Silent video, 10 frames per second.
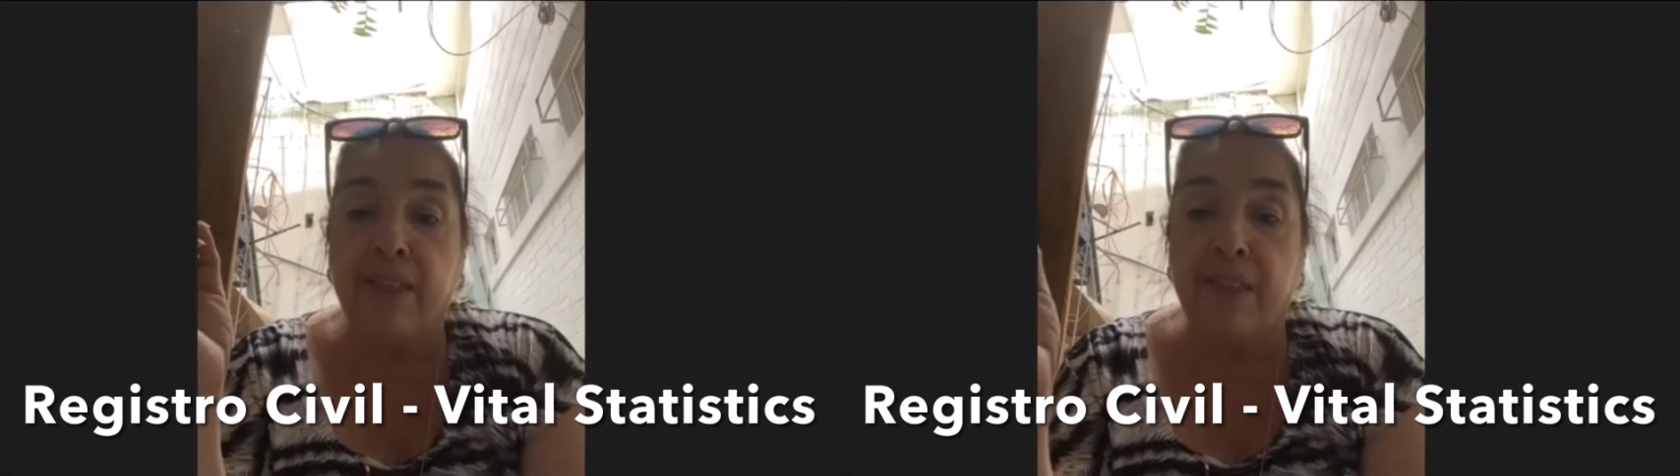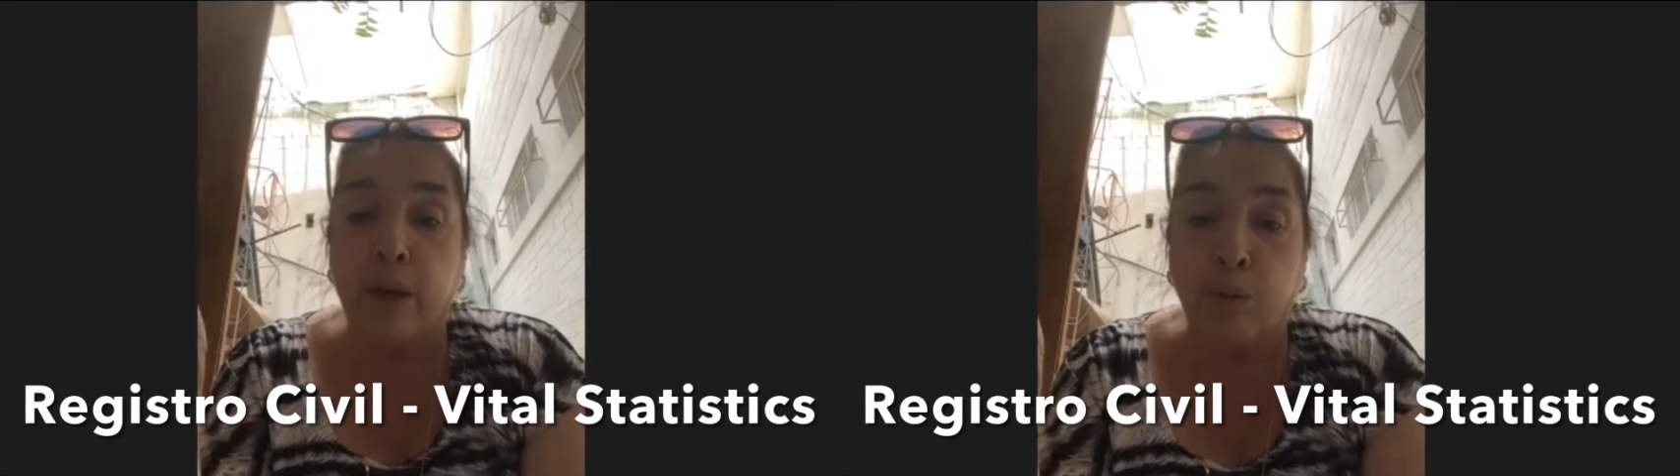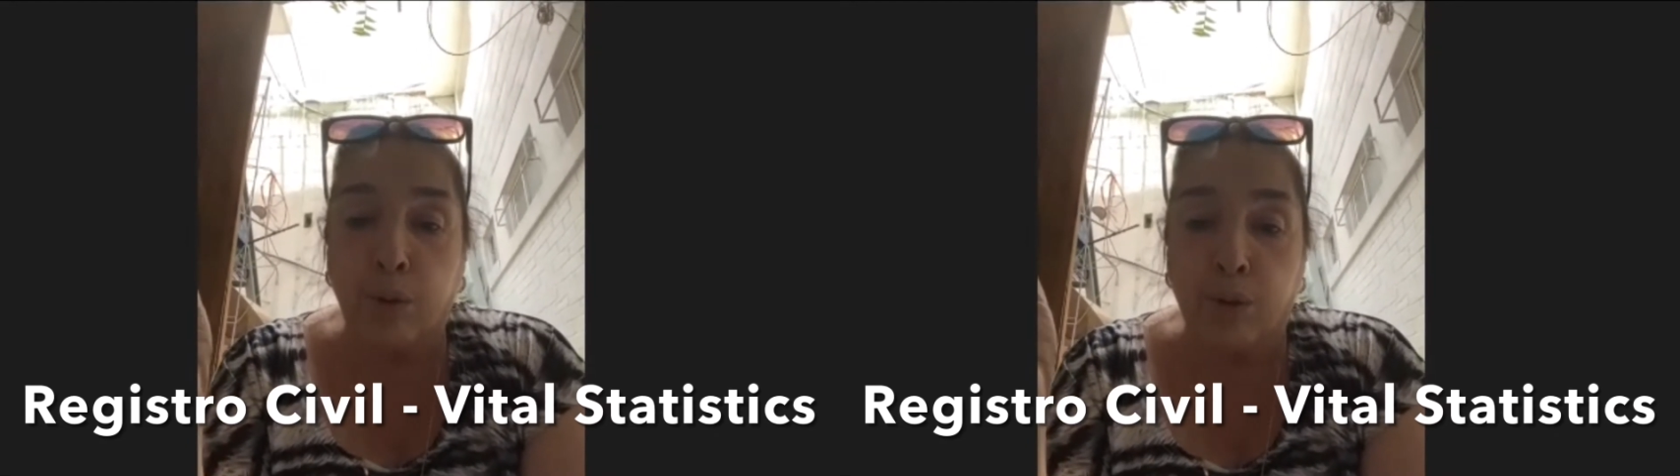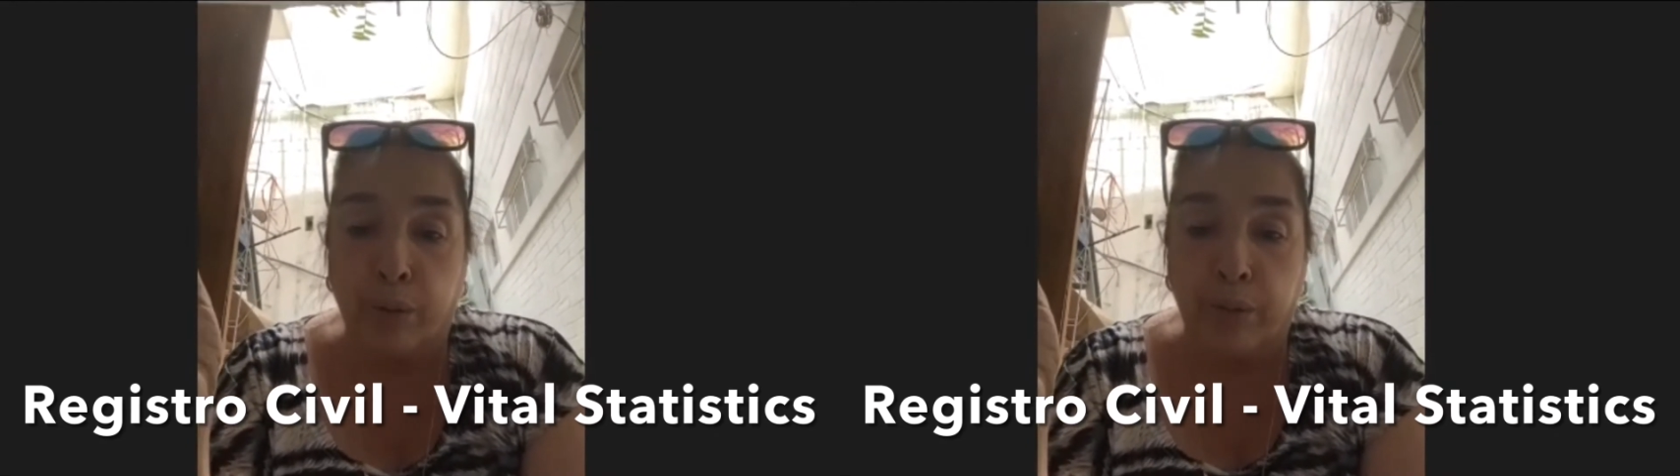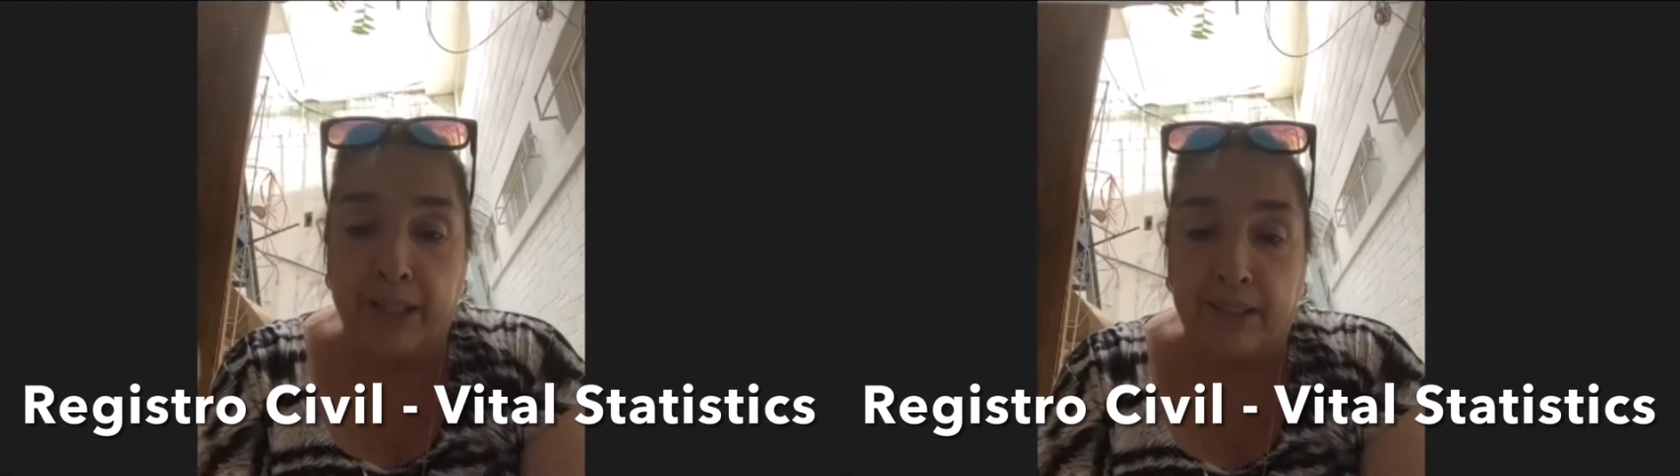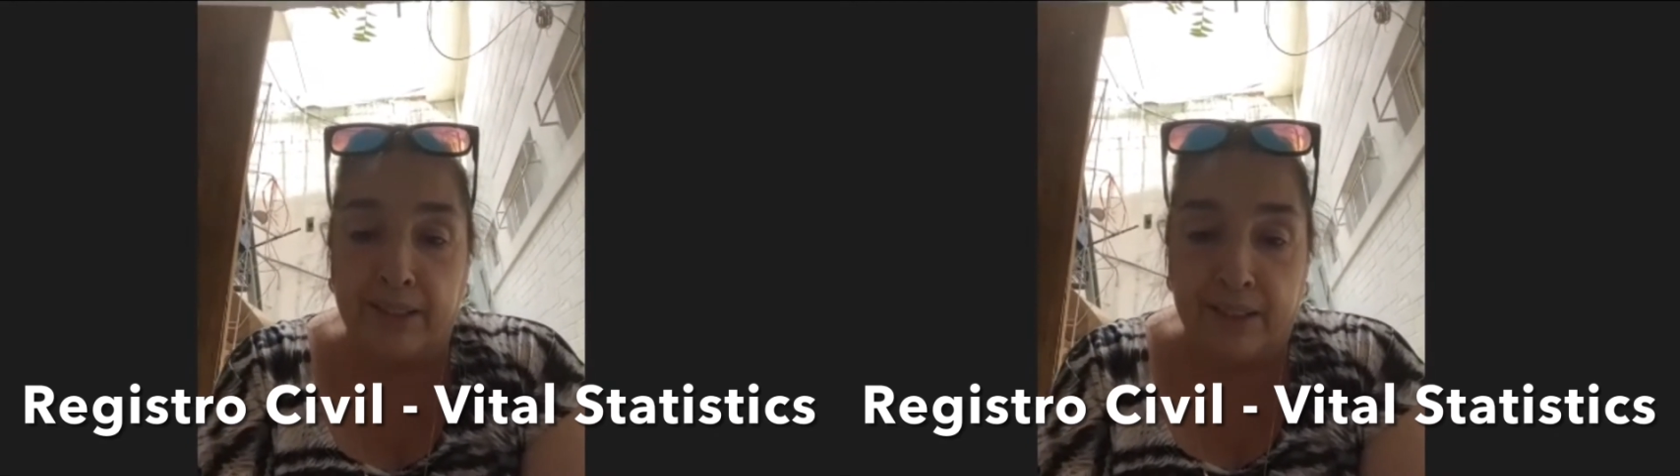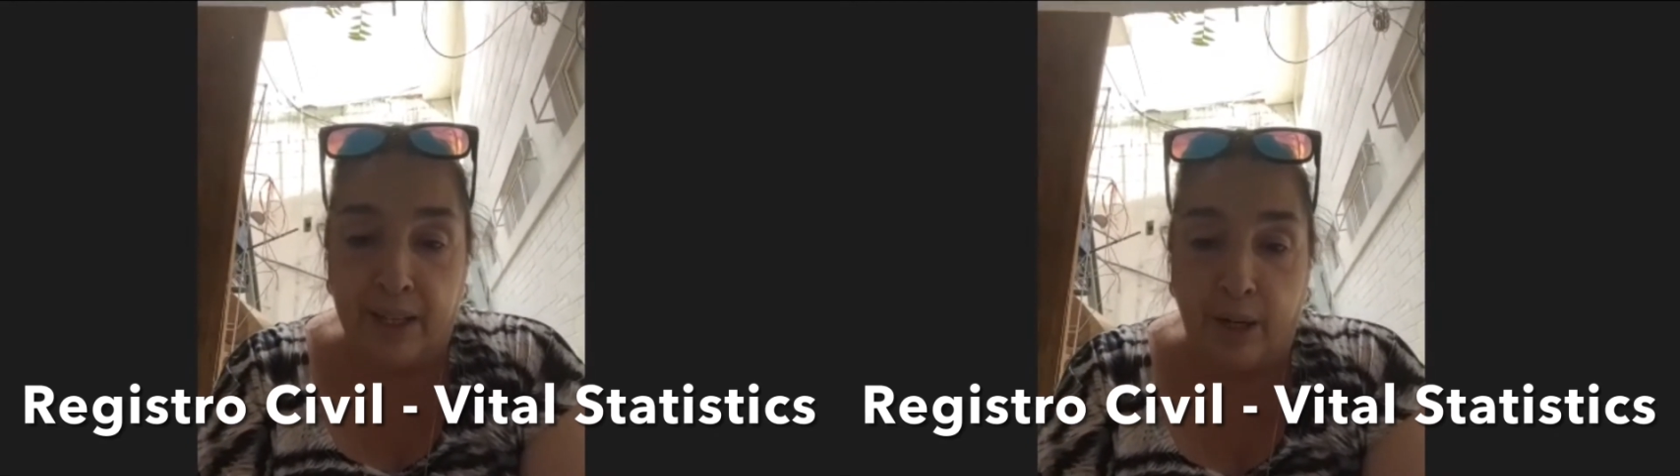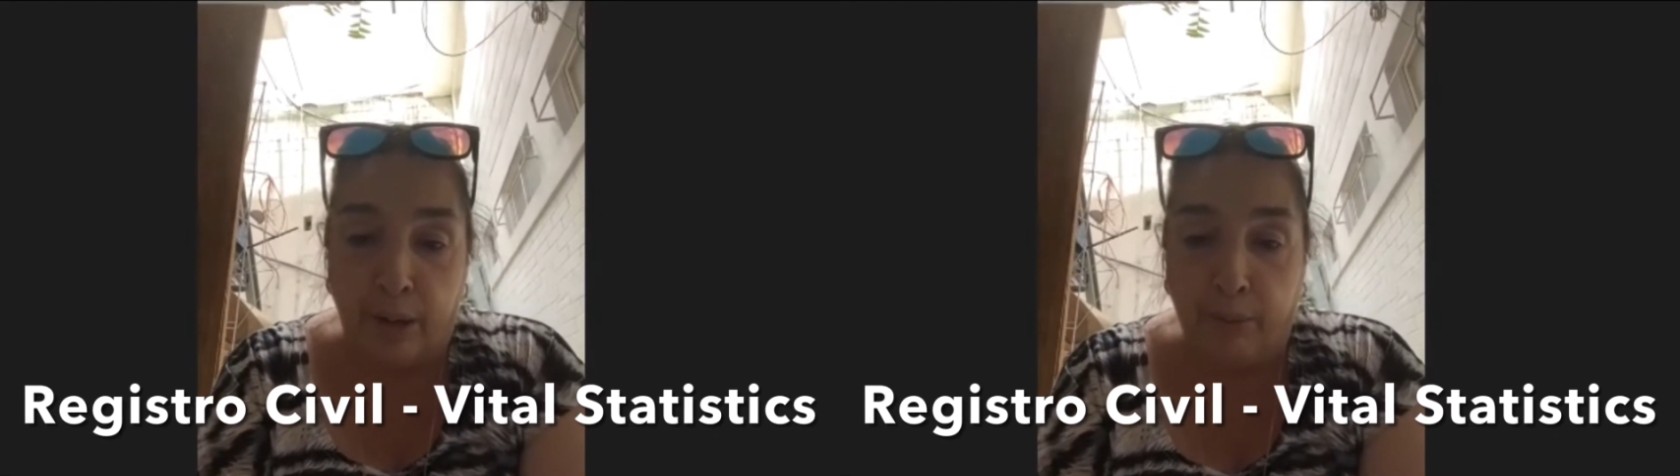They will correct it
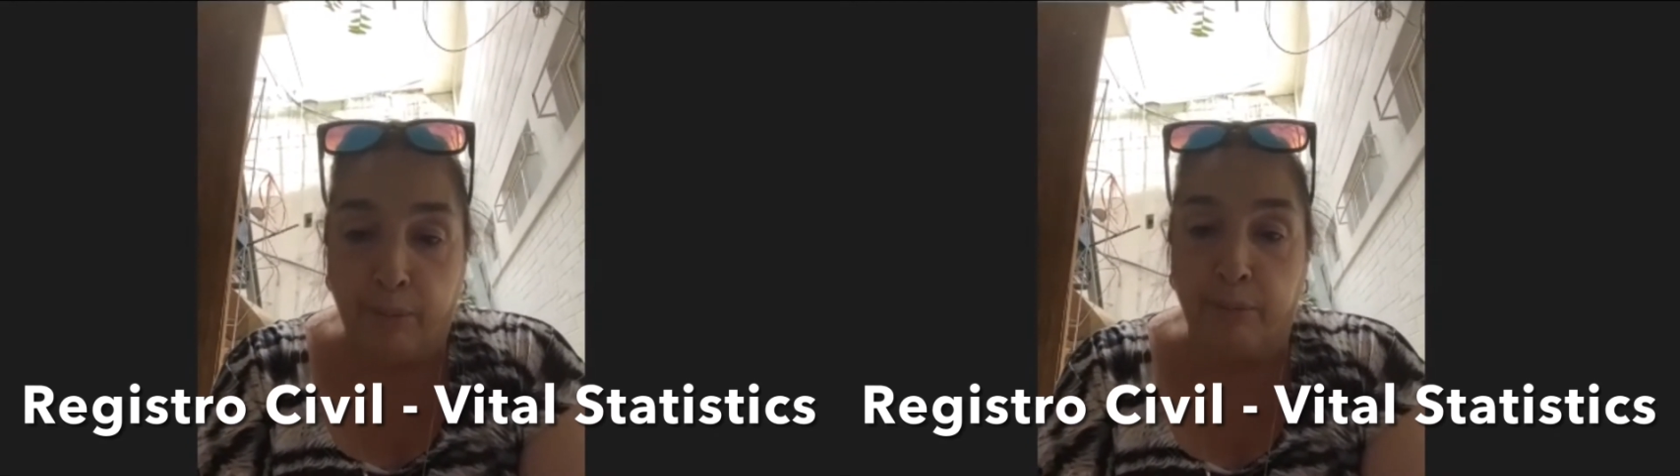there.